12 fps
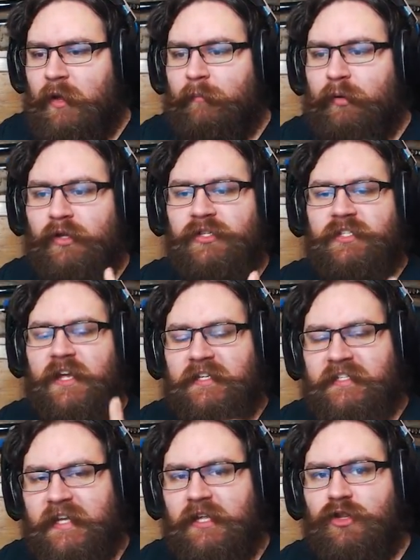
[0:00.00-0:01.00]
plus a
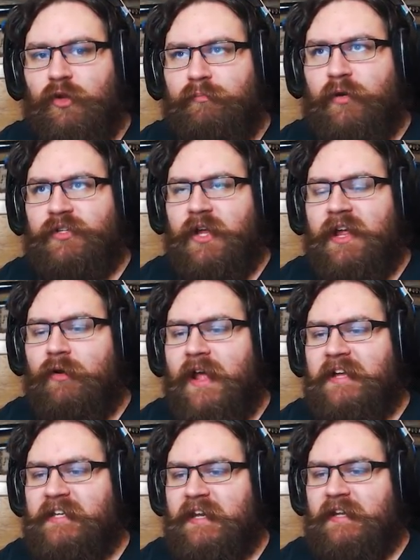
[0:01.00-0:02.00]
single Bodeo
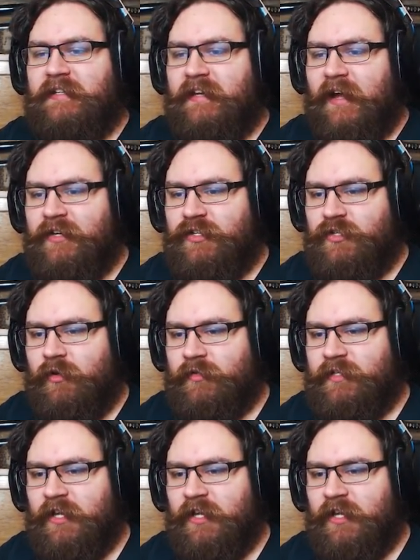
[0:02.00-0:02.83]
1889 shot,